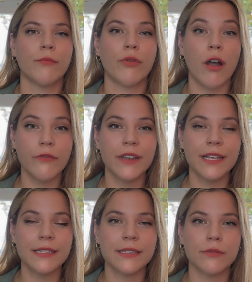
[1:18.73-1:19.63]

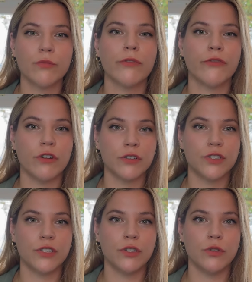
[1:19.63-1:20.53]
Provenance
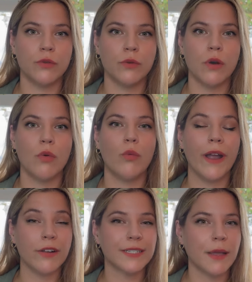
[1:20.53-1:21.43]
refers to
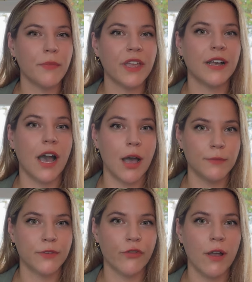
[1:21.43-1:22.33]
where something
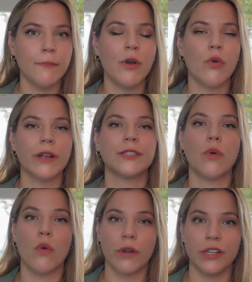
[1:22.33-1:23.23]
comes from or its
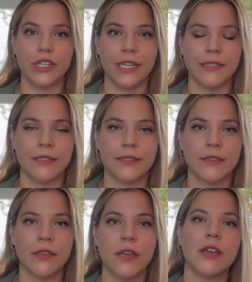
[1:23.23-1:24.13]
origins.